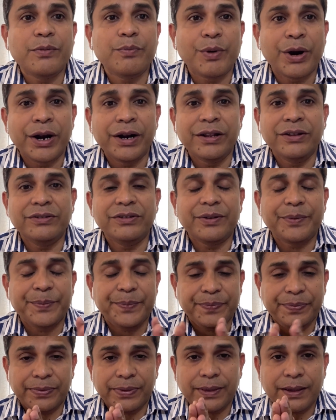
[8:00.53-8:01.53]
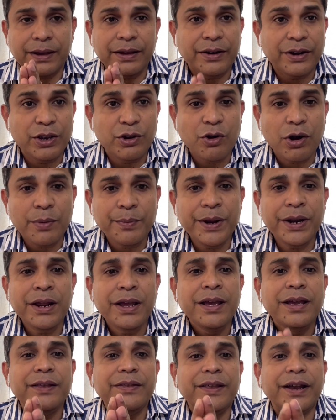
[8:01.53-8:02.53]
parties requirement,
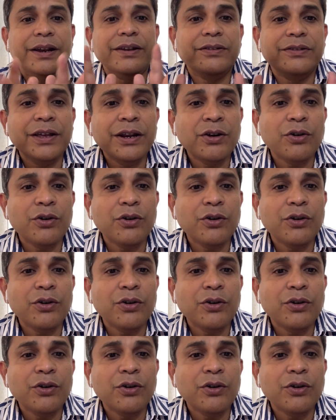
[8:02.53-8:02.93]
that is the